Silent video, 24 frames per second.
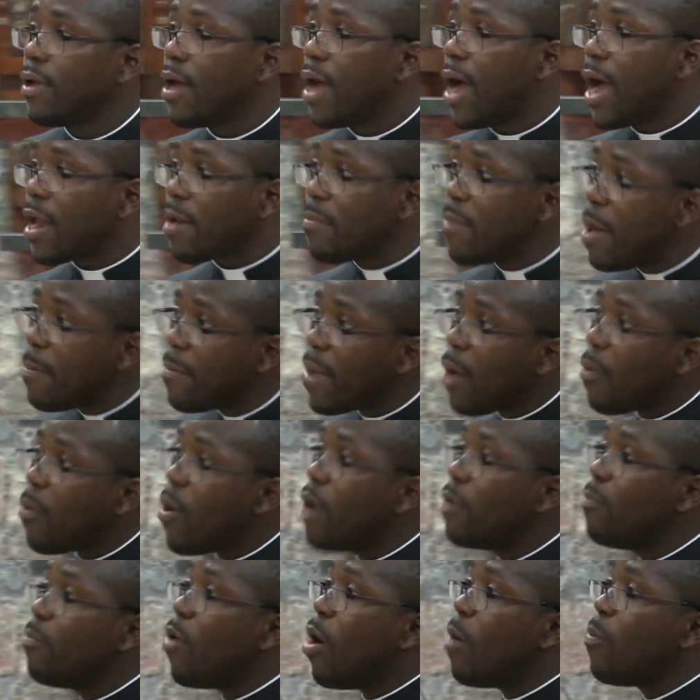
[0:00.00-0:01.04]
I remember
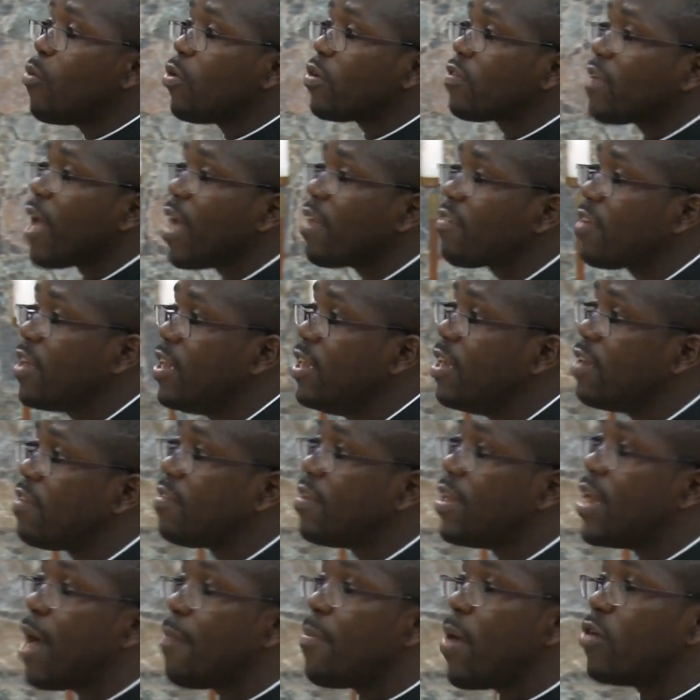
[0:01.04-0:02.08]
one mom was asking
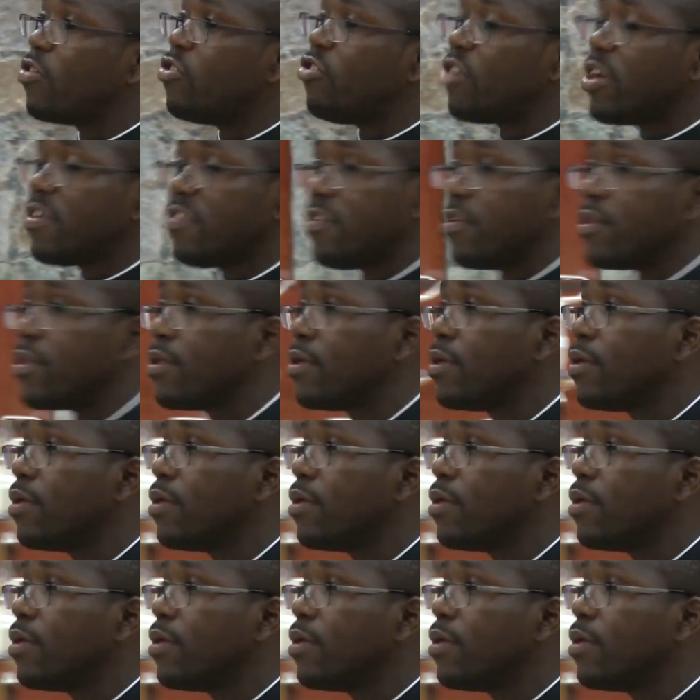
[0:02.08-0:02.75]
yesterday about dressing.